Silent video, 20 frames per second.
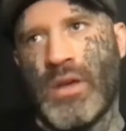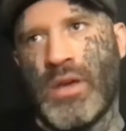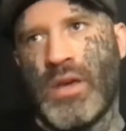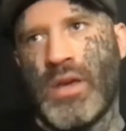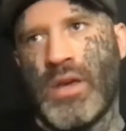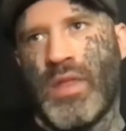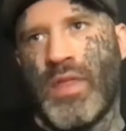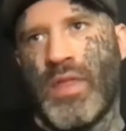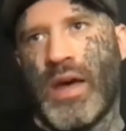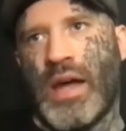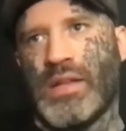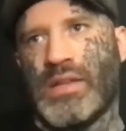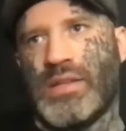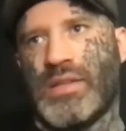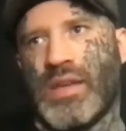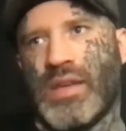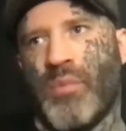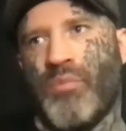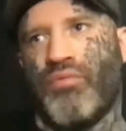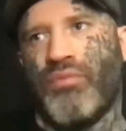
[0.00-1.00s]
That's
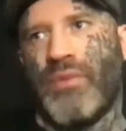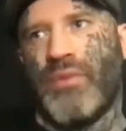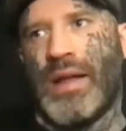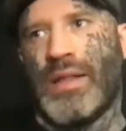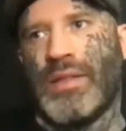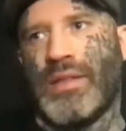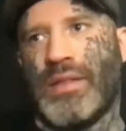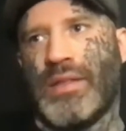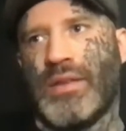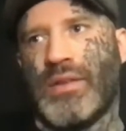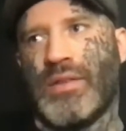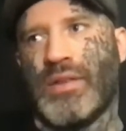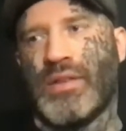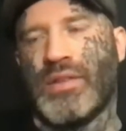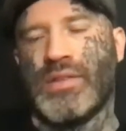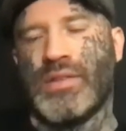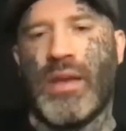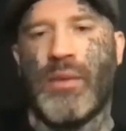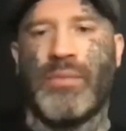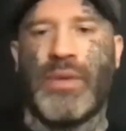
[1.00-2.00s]
a brand that's
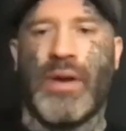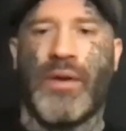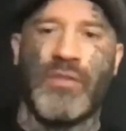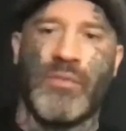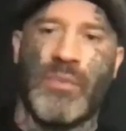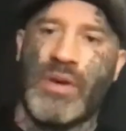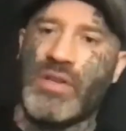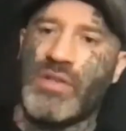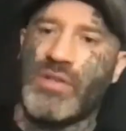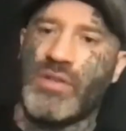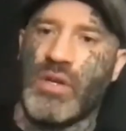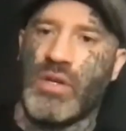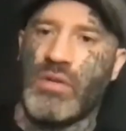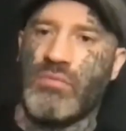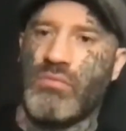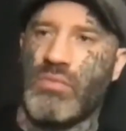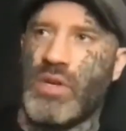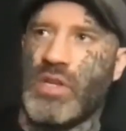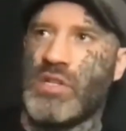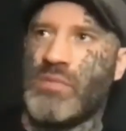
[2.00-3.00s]
named after my son.
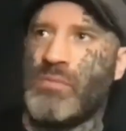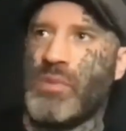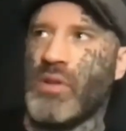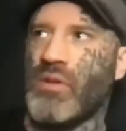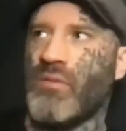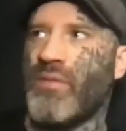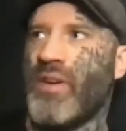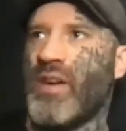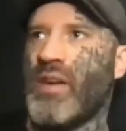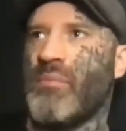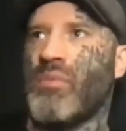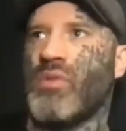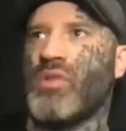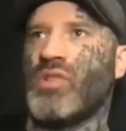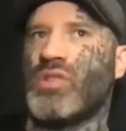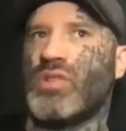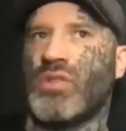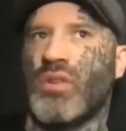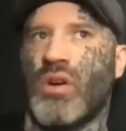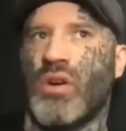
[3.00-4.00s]
It's built very
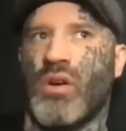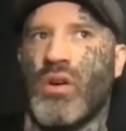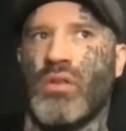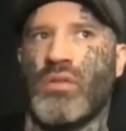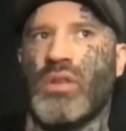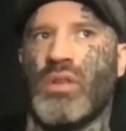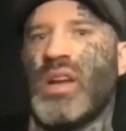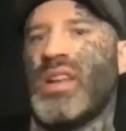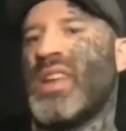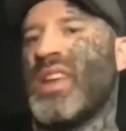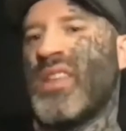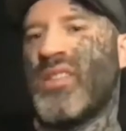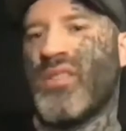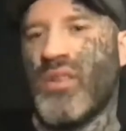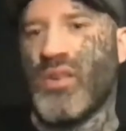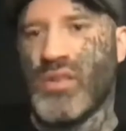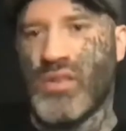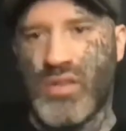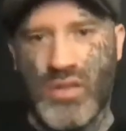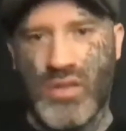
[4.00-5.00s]
much on an
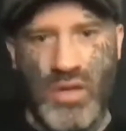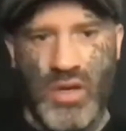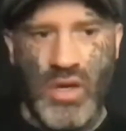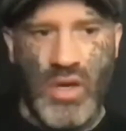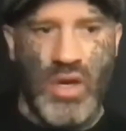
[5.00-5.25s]
ethos.